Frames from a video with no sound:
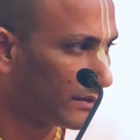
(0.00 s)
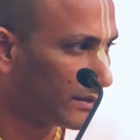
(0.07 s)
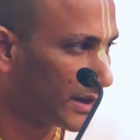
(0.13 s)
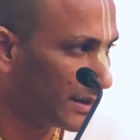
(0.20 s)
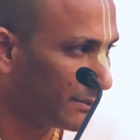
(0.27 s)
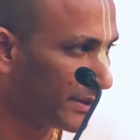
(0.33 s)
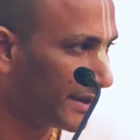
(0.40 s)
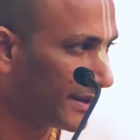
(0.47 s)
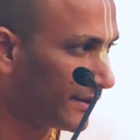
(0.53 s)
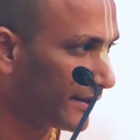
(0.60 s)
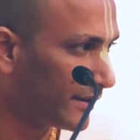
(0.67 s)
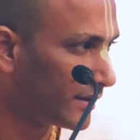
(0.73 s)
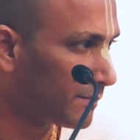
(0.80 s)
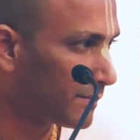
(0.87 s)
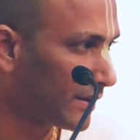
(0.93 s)
culminate
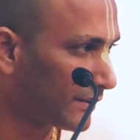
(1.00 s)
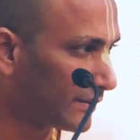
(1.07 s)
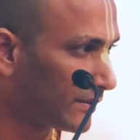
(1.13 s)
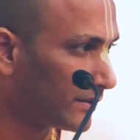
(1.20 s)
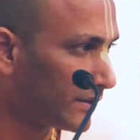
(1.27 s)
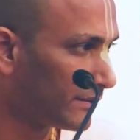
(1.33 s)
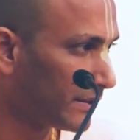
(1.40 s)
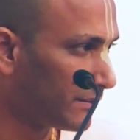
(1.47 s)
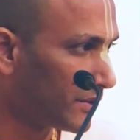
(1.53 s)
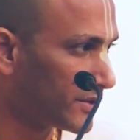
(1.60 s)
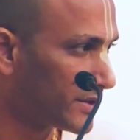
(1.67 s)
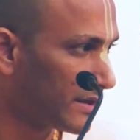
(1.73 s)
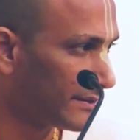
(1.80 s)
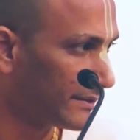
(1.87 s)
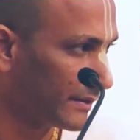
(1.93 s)
in the process of
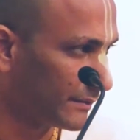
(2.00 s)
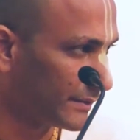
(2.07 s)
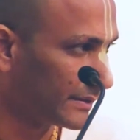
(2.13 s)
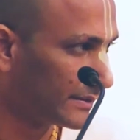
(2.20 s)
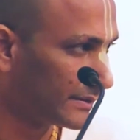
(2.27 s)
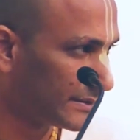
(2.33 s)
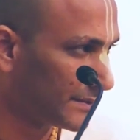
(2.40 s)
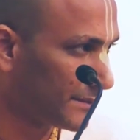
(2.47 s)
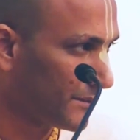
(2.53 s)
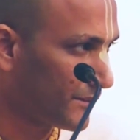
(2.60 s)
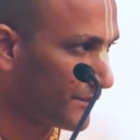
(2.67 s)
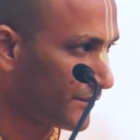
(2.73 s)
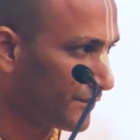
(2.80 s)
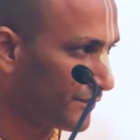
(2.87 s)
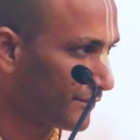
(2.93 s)
devotional service.
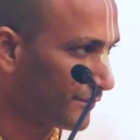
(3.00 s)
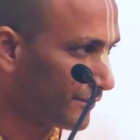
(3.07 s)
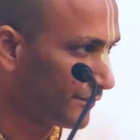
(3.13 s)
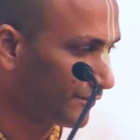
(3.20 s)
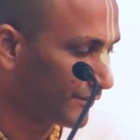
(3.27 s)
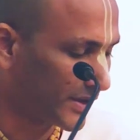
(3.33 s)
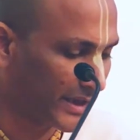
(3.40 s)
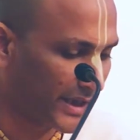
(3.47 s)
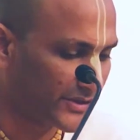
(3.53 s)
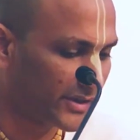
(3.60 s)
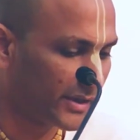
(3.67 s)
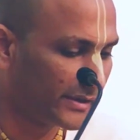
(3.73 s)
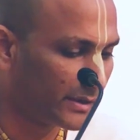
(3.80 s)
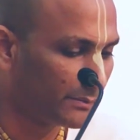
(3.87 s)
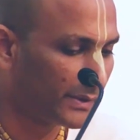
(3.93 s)
But
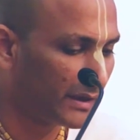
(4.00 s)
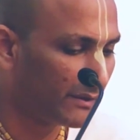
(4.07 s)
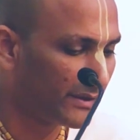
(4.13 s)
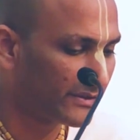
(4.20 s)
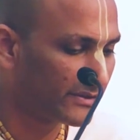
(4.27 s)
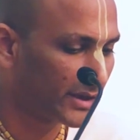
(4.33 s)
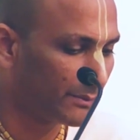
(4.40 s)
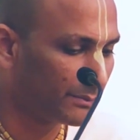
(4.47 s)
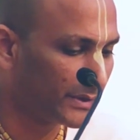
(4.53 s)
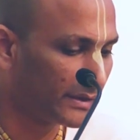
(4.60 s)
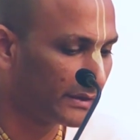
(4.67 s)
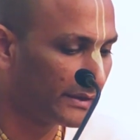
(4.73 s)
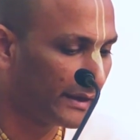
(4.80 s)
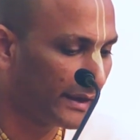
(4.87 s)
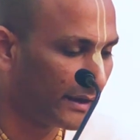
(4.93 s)
actually in the previous
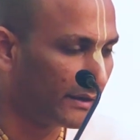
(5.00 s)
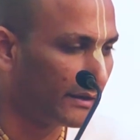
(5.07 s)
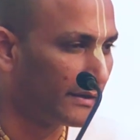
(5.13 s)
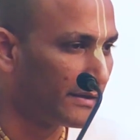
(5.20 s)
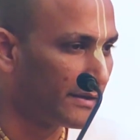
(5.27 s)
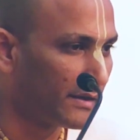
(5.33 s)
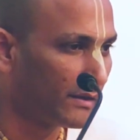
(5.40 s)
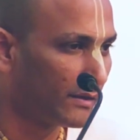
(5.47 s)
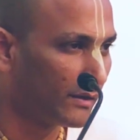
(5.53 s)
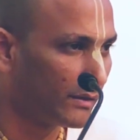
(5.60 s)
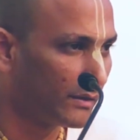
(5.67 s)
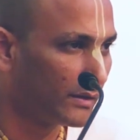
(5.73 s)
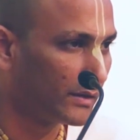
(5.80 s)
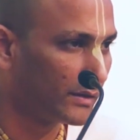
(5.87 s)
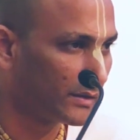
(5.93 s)
chapter, at the end,
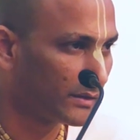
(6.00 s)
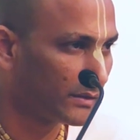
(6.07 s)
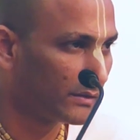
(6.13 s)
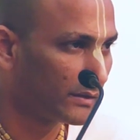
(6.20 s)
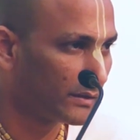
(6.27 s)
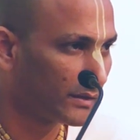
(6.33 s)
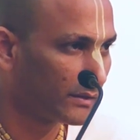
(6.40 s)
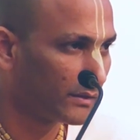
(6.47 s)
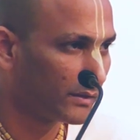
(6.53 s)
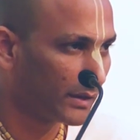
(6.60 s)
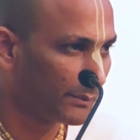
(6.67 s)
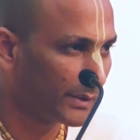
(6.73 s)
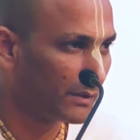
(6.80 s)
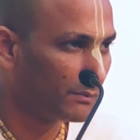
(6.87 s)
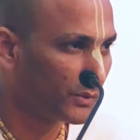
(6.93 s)

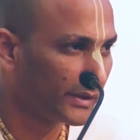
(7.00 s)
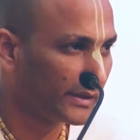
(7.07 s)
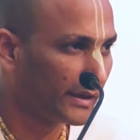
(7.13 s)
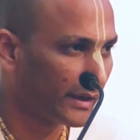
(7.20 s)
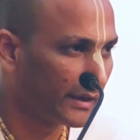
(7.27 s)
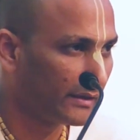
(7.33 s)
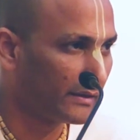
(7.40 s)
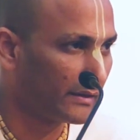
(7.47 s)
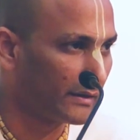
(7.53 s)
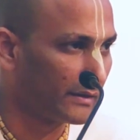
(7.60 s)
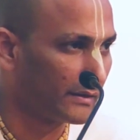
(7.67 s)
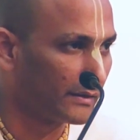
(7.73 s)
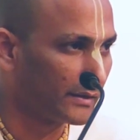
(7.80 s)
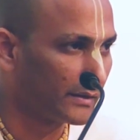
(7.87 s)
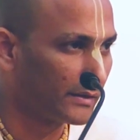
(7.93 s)
Kapila Muni had
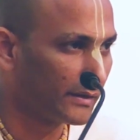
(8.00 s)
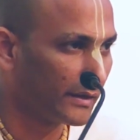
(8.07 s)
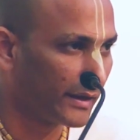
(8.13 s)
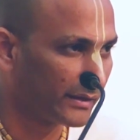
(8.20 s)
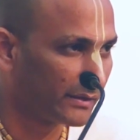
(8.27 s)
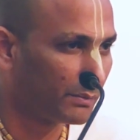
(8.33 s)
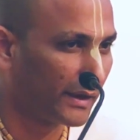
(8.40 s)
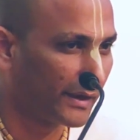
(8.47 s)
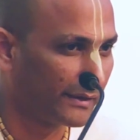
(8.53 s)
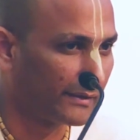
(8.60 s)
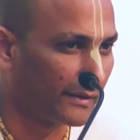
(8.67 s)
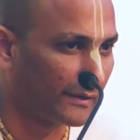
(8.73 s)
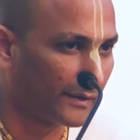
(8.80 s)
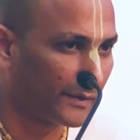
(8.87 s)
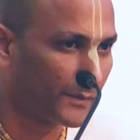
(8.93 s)

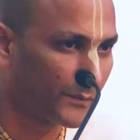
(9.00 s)
explained that.